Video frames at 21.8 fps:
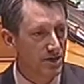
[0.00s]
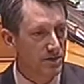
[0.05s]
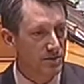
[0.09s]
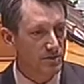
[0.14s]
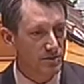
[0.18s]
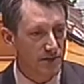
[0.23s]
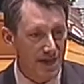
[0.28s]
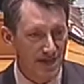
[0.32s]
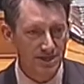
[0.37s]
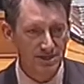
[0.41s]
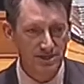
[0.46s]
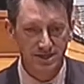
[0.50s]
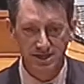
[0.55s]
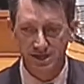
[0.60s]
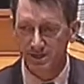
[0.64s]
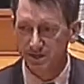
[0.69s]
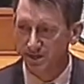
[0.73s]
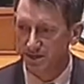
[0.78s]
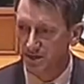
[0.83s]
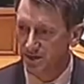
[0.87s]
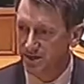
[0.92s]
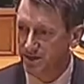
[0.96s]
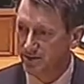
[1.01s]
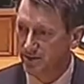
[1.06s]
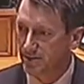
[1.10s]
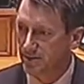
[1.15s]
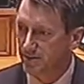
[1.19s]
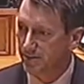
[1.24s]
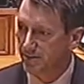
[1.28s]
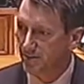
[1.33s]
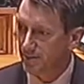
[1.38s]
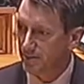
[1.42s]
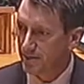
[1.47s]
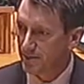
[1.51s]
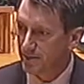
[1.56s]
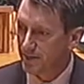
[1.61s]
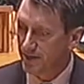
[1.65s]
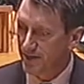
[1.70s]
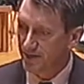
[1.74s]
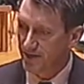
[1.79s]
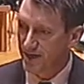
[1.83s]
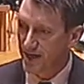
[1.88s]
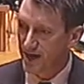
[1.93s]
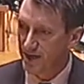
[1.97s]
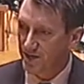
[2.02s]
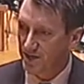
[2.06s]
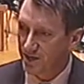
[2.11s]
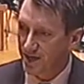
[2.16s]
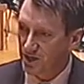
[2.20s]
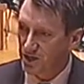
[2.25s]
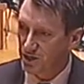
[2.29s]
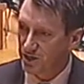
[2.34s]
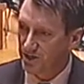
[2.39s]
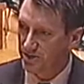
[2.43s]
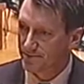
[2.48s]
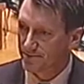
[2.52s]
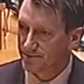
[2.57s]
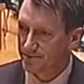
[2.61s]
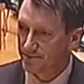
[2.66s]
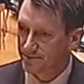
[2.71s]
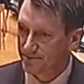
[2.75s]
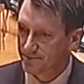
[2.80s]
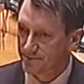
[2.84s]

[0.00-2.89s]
elected in that election.